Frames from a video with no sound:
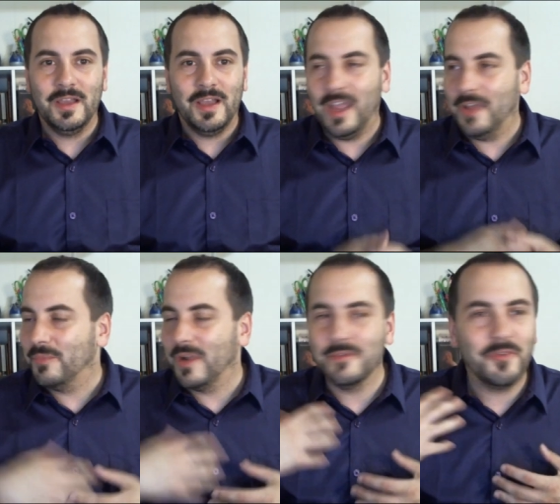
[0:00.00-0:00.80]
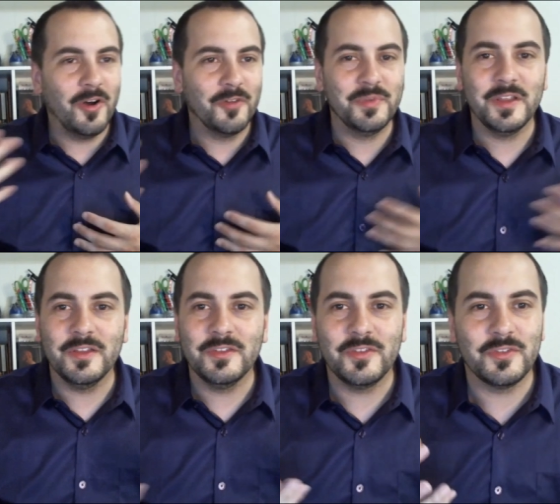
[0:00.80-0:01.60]
I have my involvement
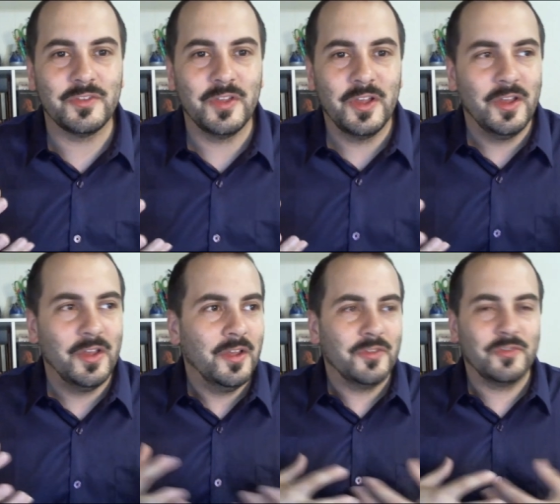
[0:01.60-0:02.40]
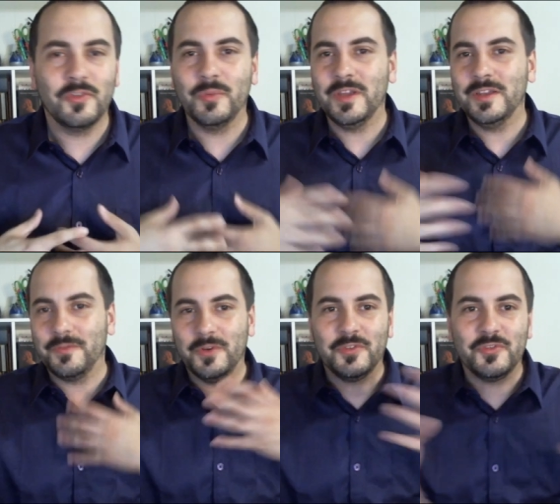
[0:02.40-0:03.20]
in just so many
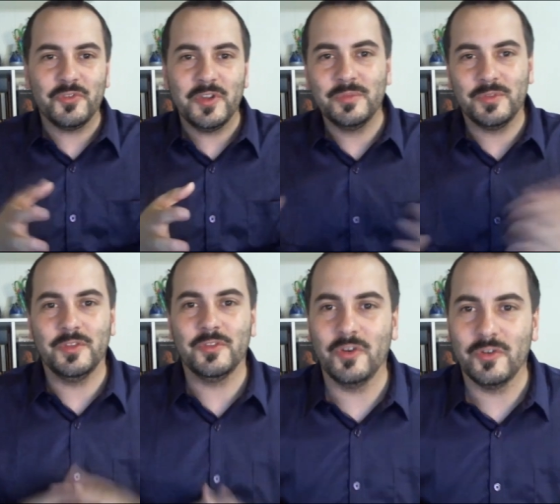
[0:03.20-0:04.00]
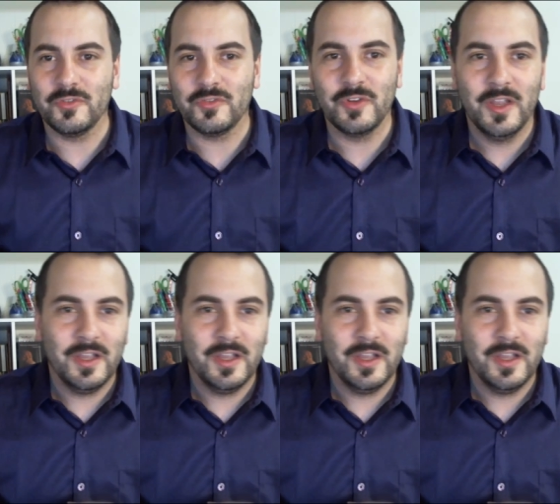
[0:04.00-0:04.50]
different streams in the church,